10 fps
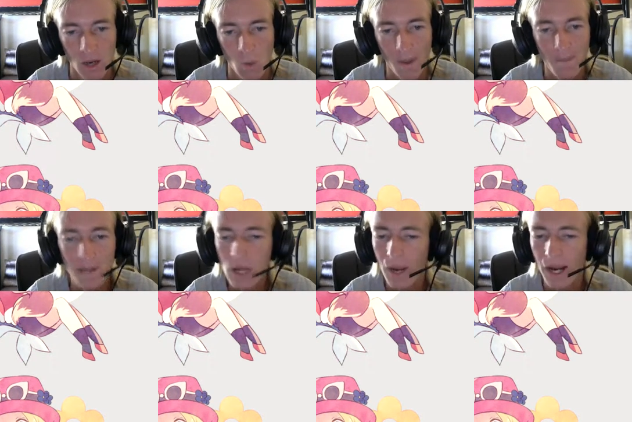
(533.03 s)
When
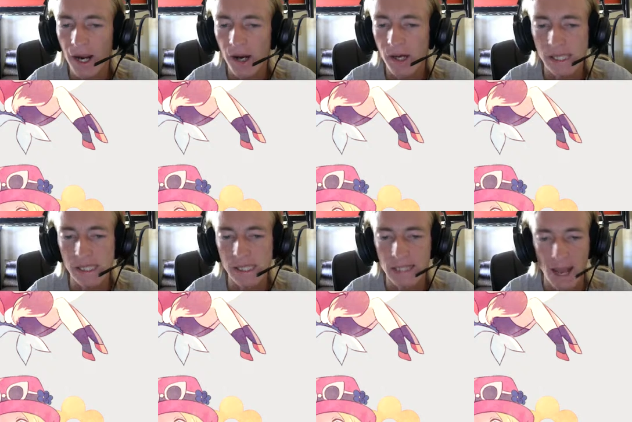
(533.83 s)
Bewear
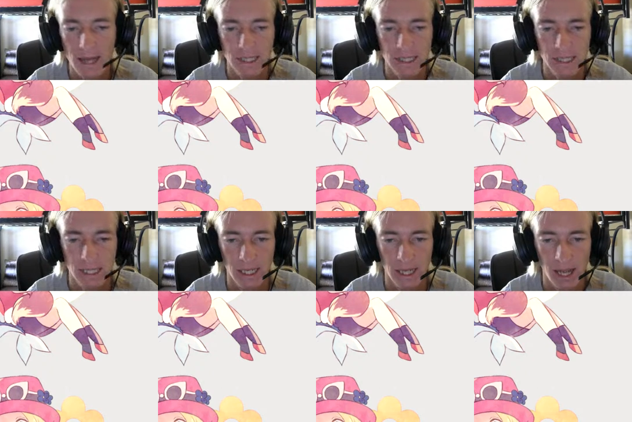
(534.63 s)
is acting
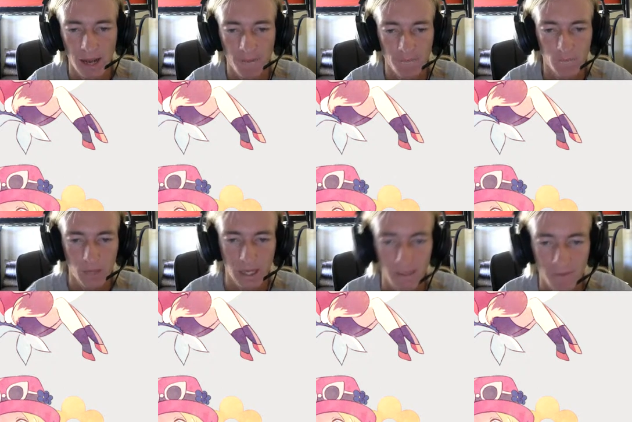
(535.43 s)
in a
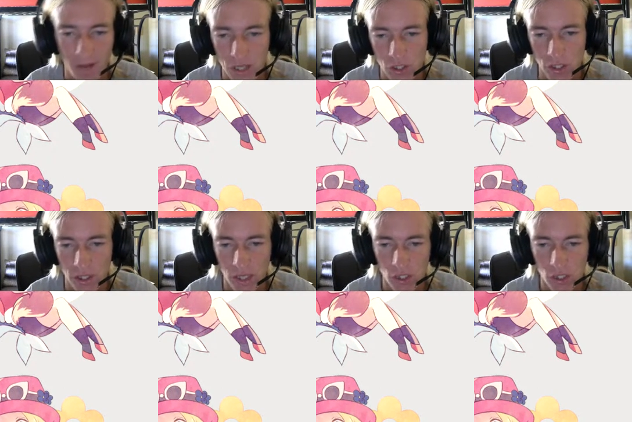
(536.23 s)
friendly fashion,